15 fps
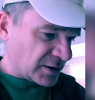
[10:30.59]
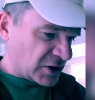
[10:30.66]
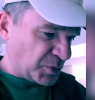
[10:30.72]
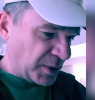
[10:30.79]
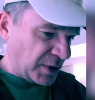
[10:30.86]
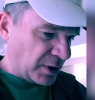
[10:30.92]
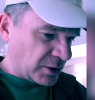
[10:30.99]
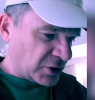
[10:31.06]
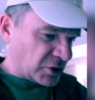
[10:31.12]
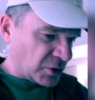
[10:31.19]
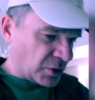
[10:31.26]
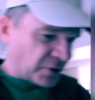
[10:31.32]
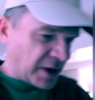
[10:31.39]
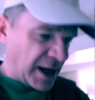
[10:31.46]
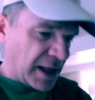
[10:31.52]
spiritual
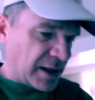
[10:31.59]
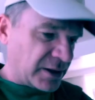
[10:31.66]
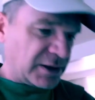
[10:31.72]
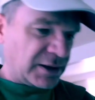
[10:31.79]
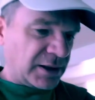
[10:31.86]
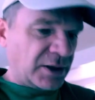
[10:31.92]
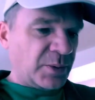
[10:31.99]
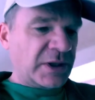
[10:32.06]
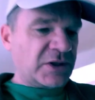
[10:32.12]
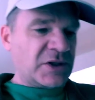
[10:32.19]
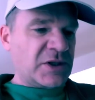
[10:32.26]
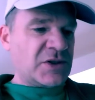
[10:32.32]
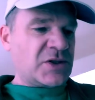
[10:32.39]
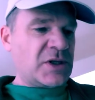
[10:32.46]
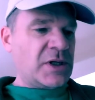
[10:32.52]
reality, which
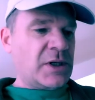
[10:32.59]
is